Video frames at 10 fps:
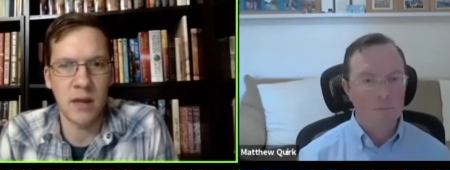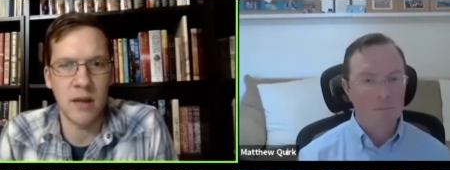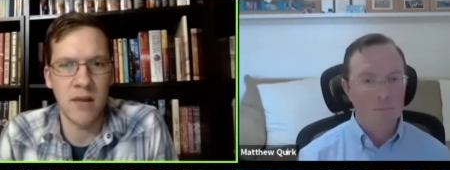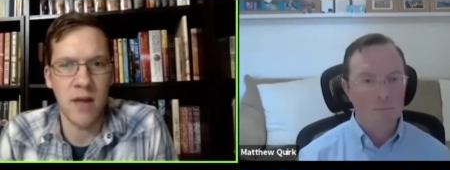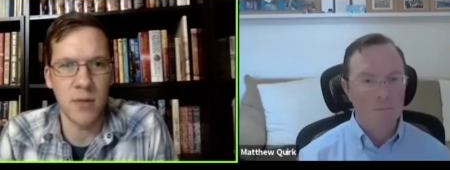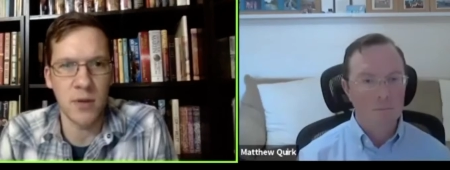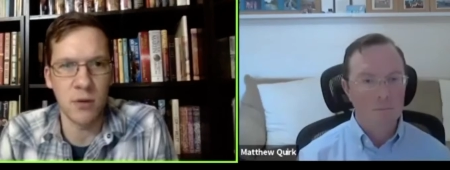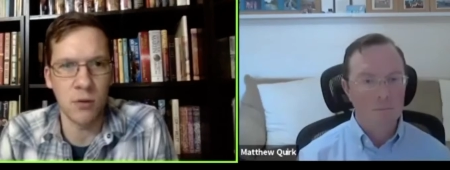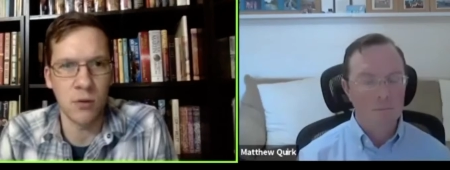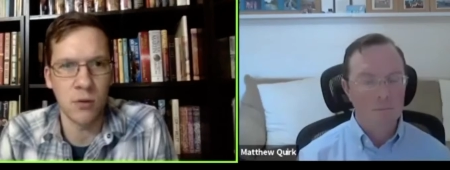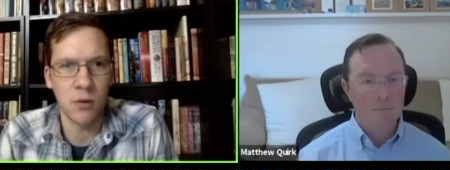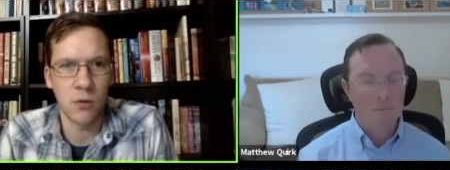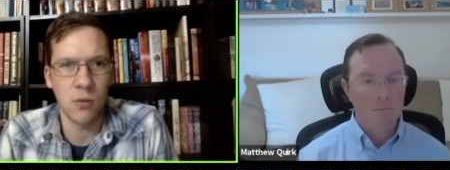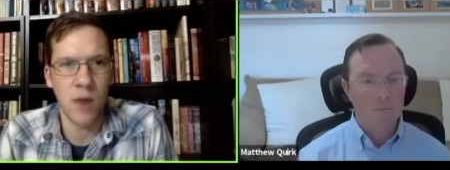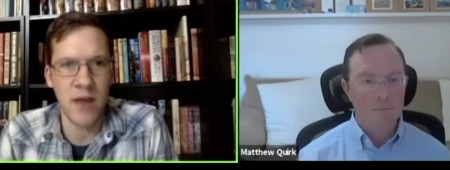Speaker 1: of help you
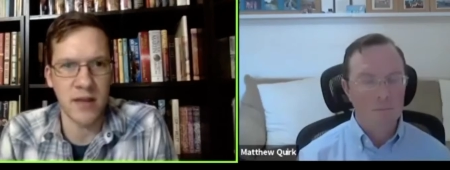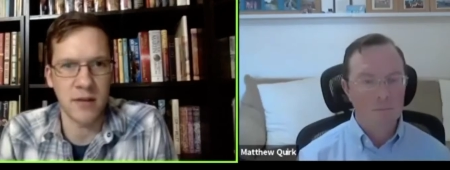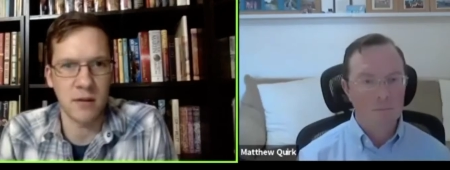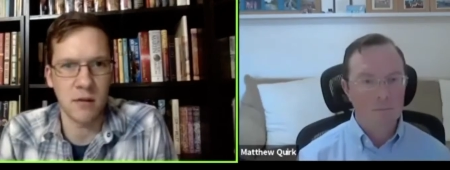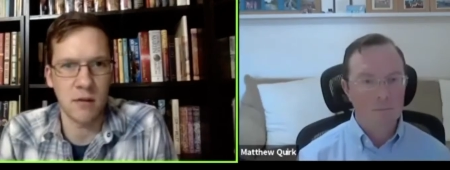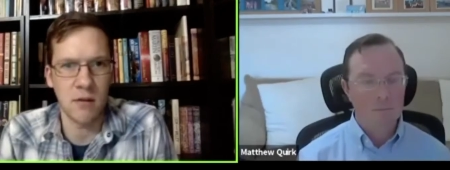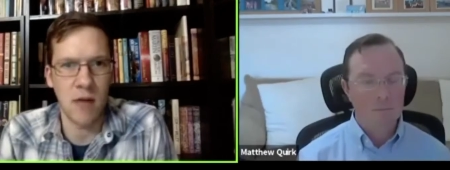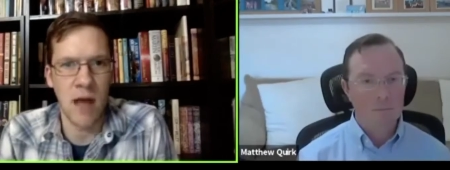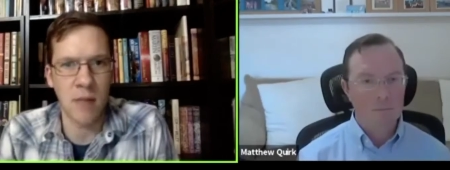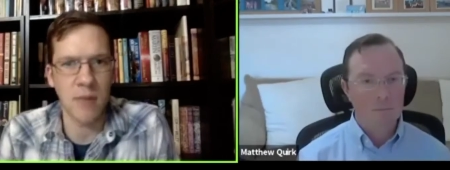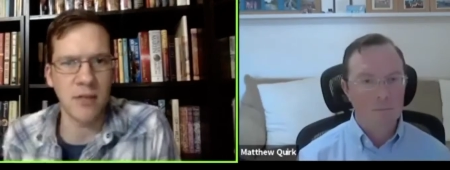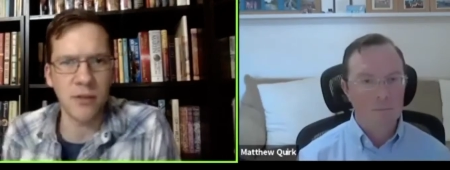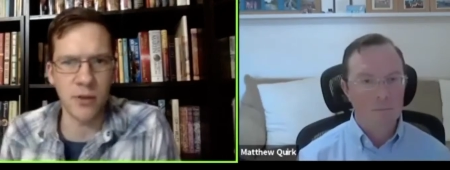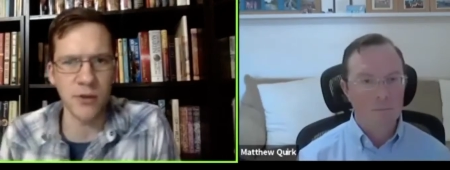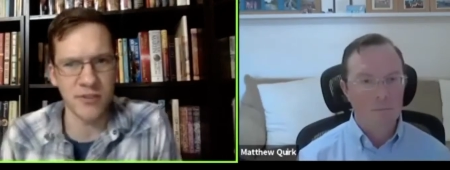write kind of
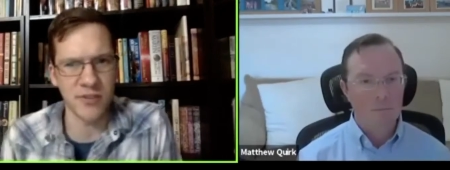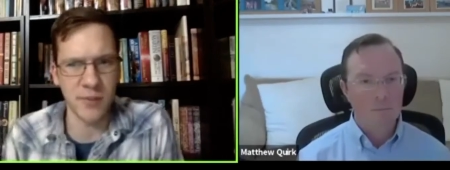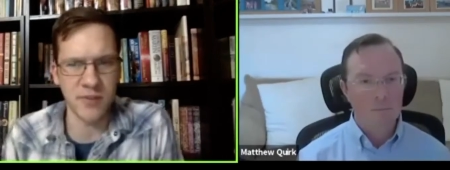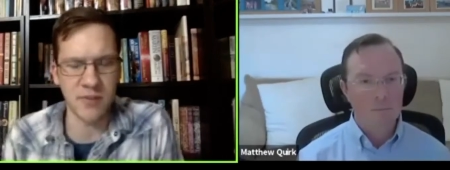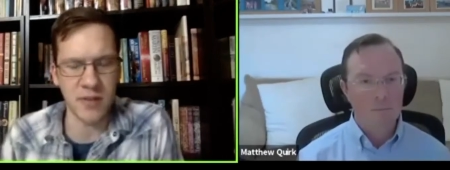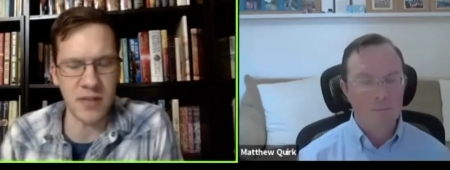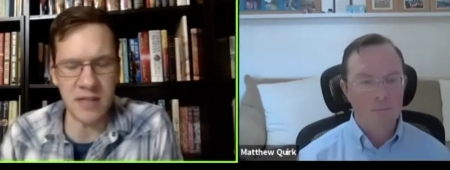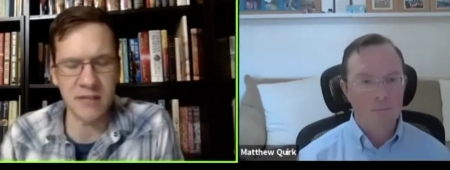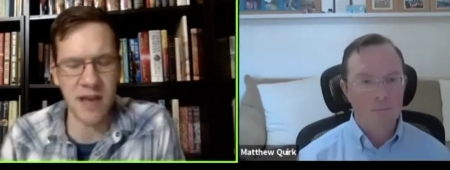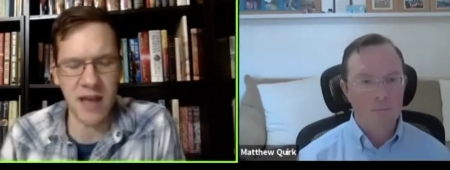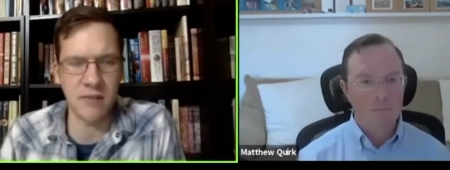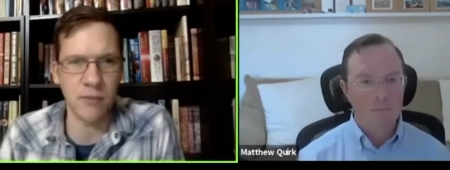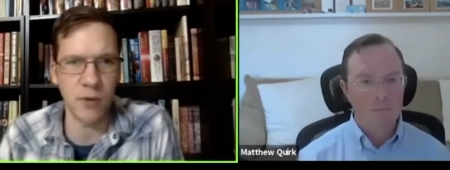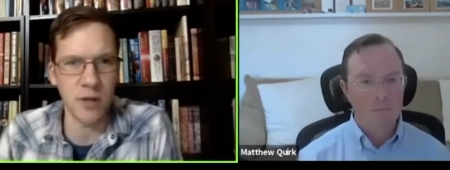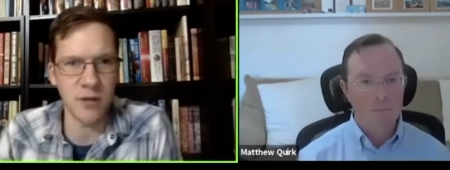thrillers, and specifically these kind of
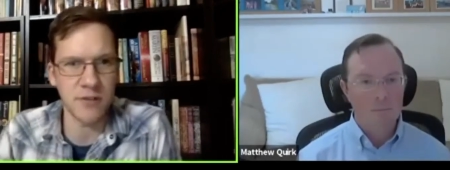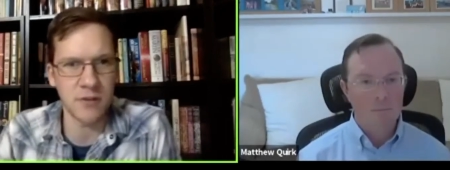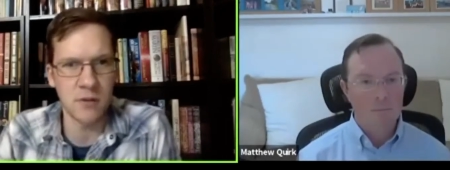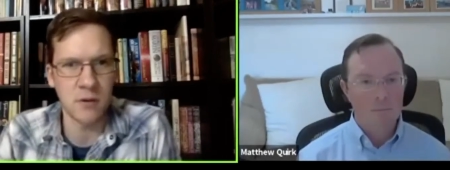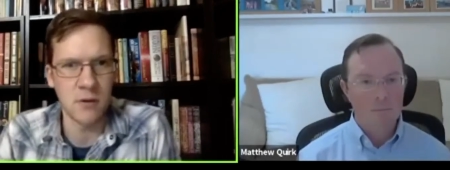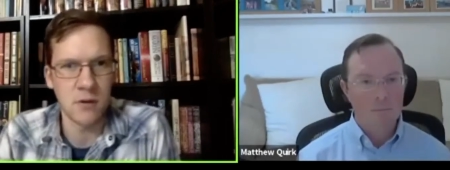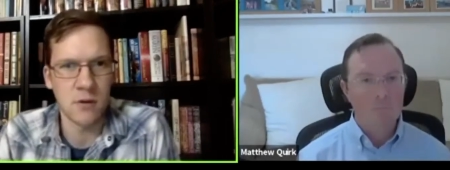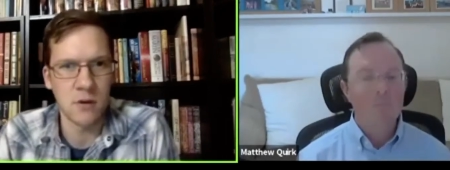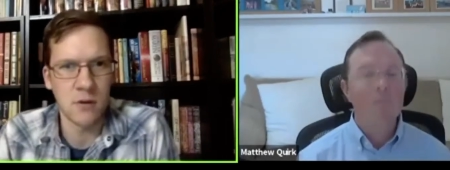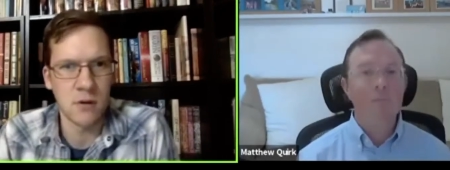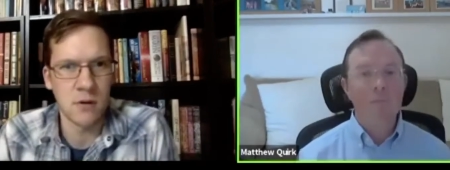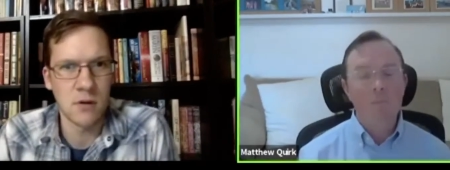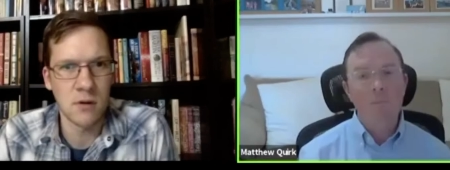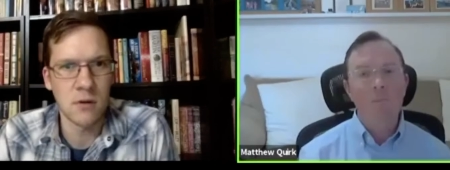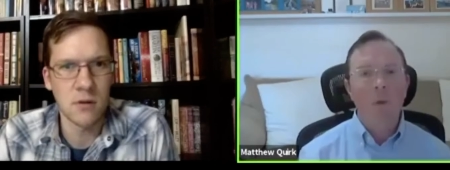thrillers?
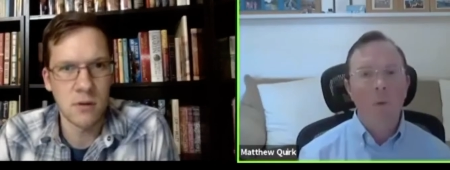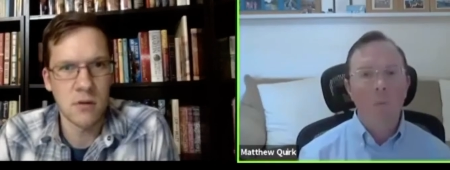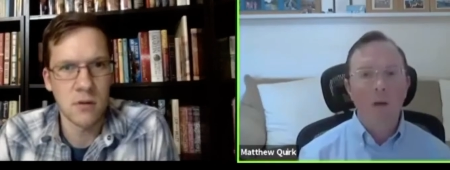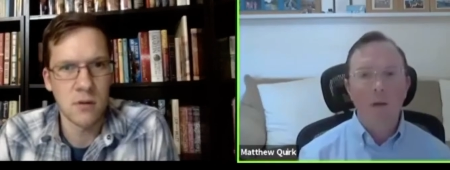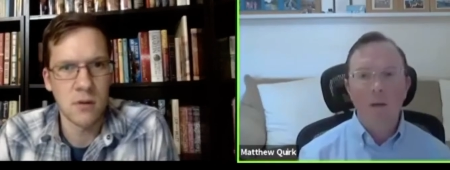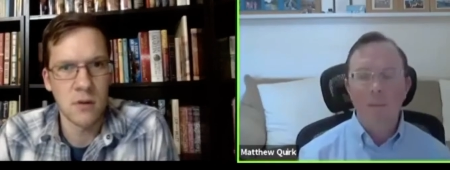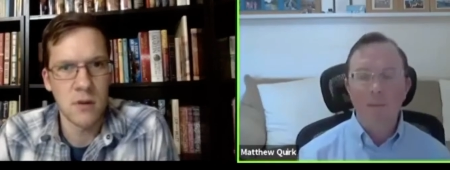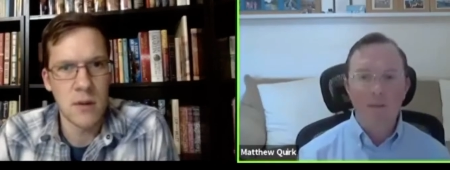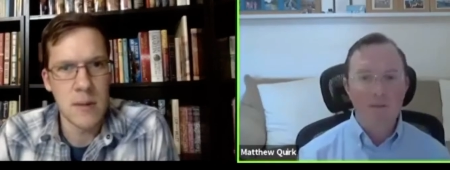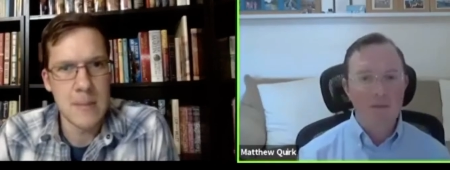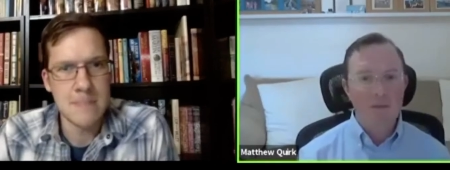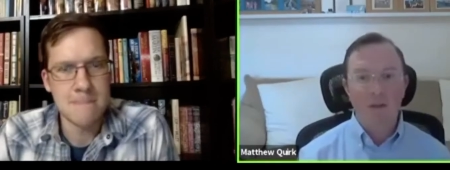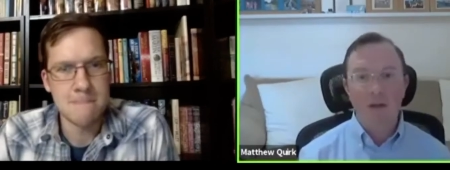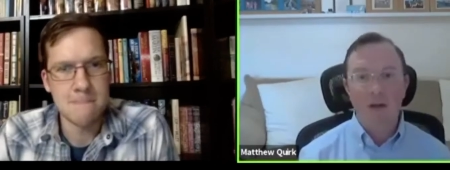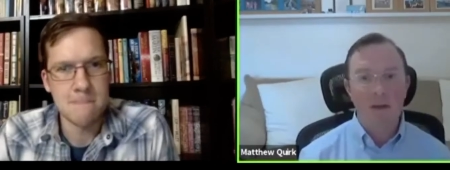
Speaker 2: Well, I mean, there's just a
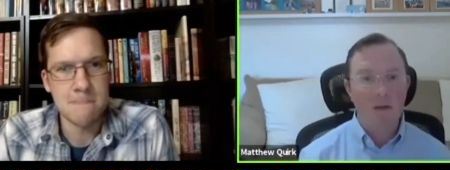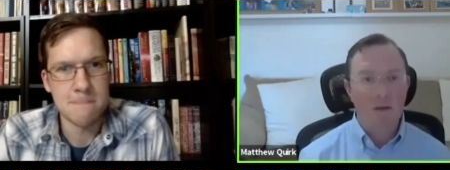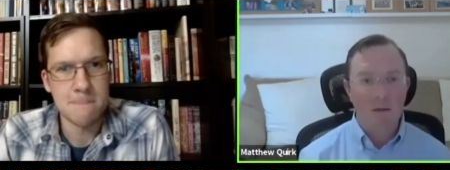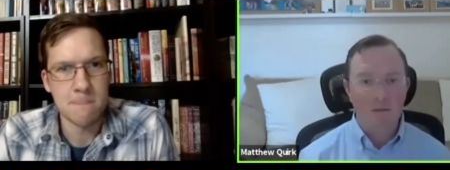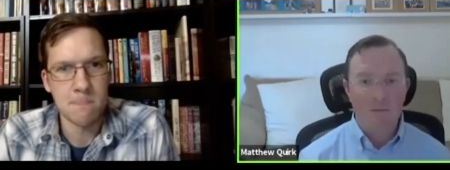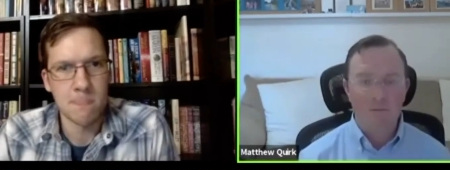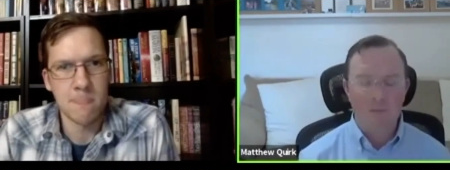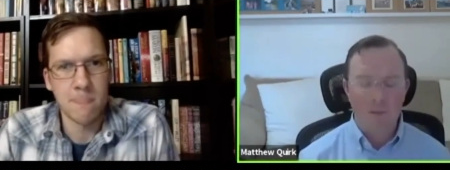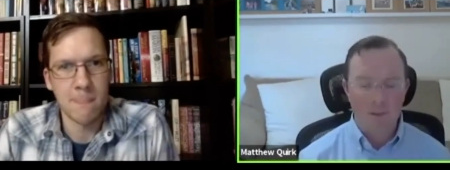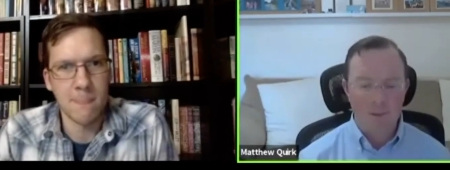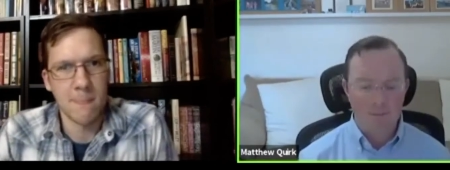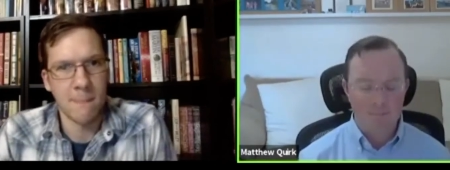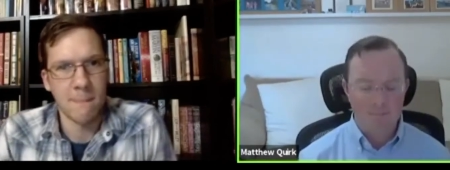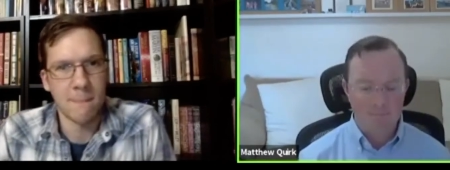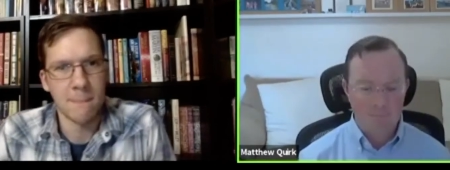lot of
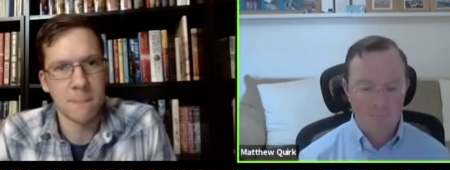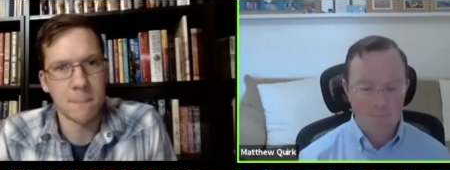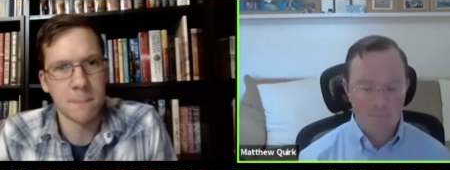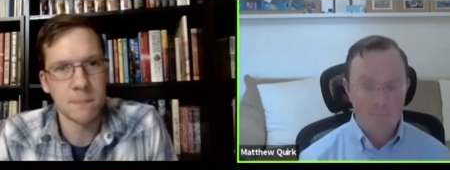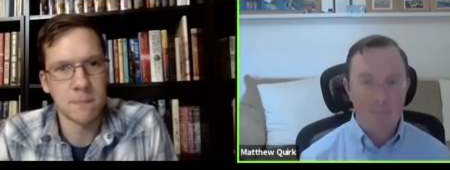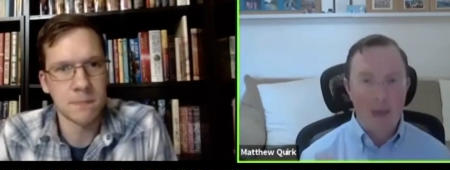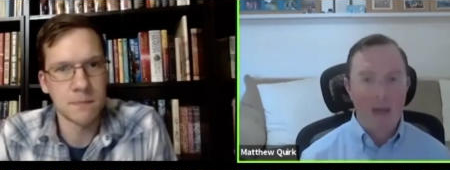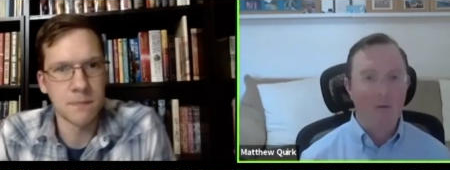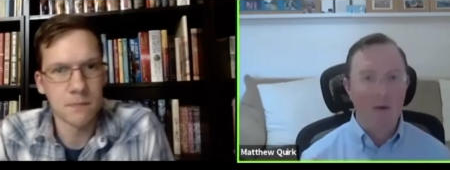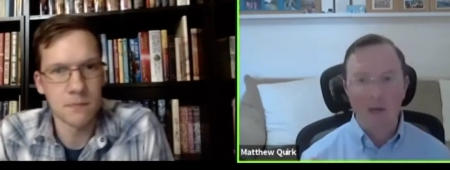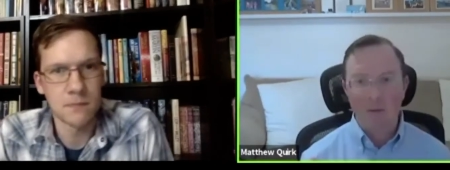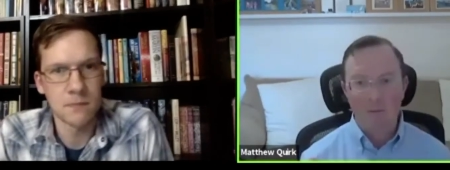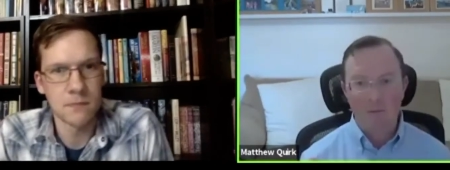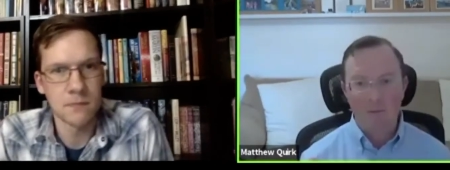background